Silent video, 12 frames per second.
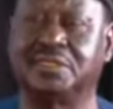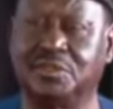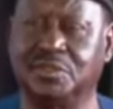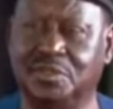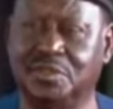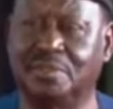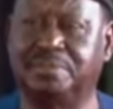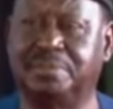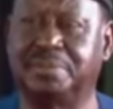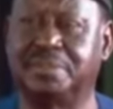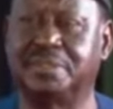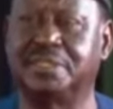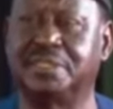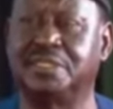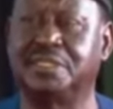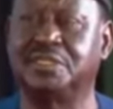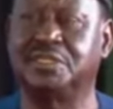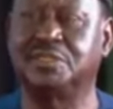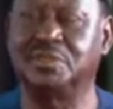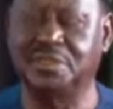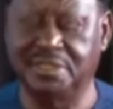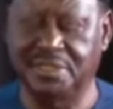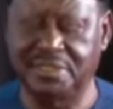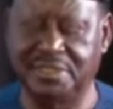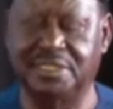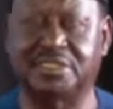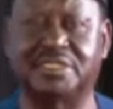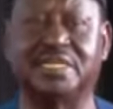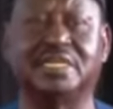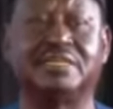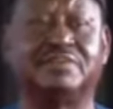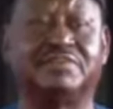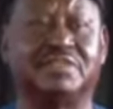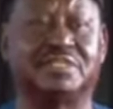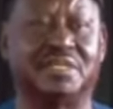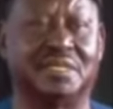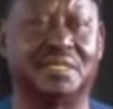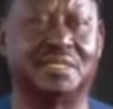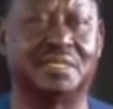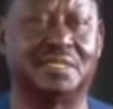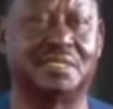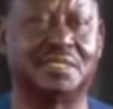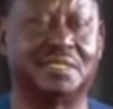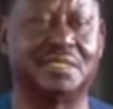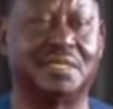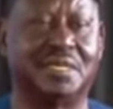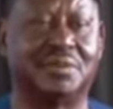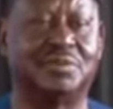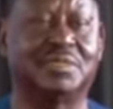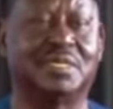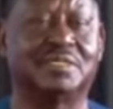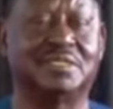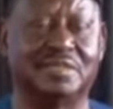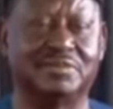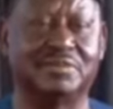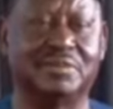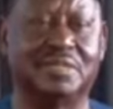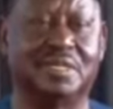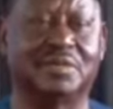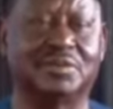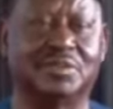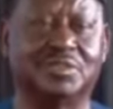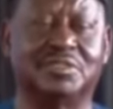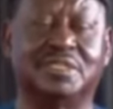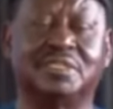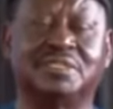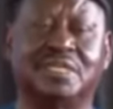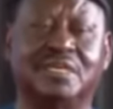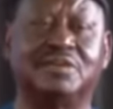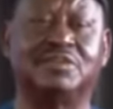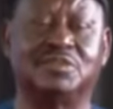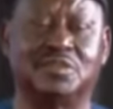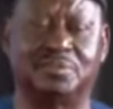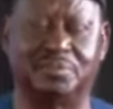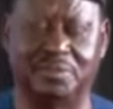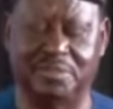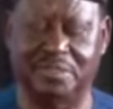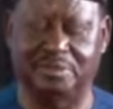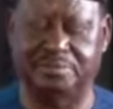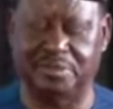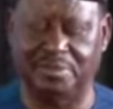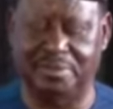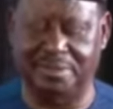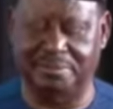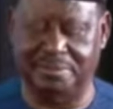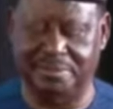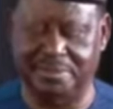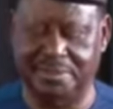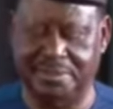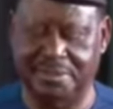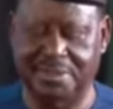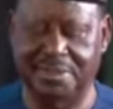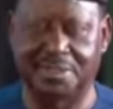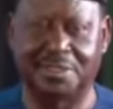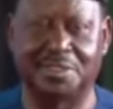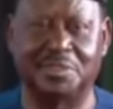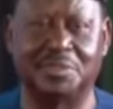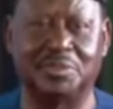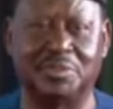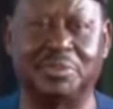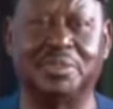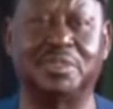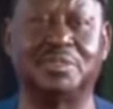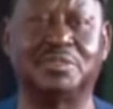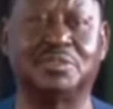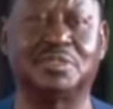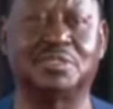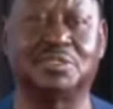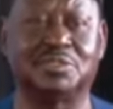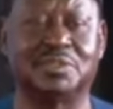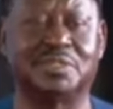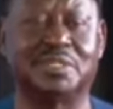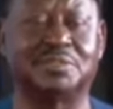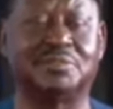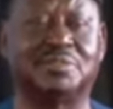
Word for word: In Europe, you only need a Schengen visa, and you can travel across the entire Europe without a problem. We will also ensure